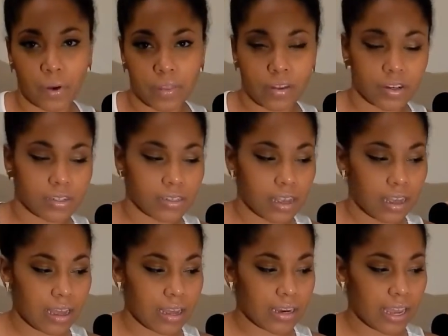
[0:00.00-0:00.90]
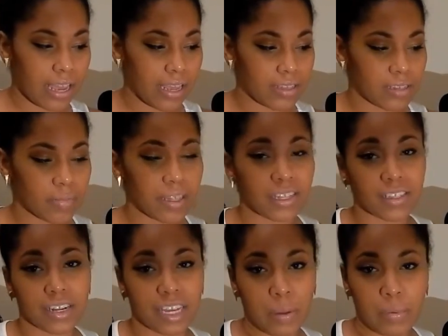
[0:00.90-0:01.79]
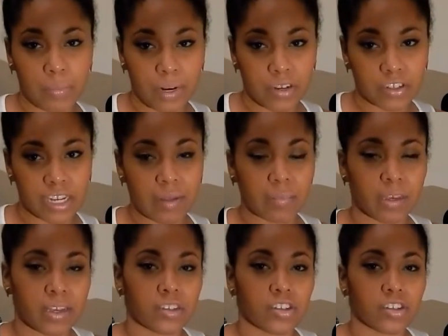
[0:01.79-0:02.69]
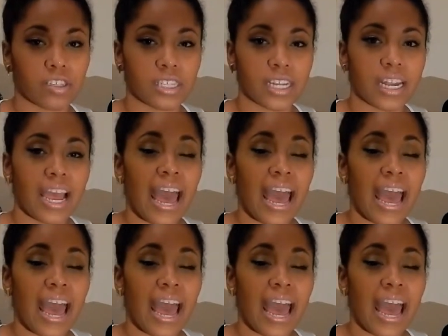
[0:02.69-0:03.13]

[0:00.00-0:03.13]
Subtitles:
with our son and something that's going to keep him entertained, because just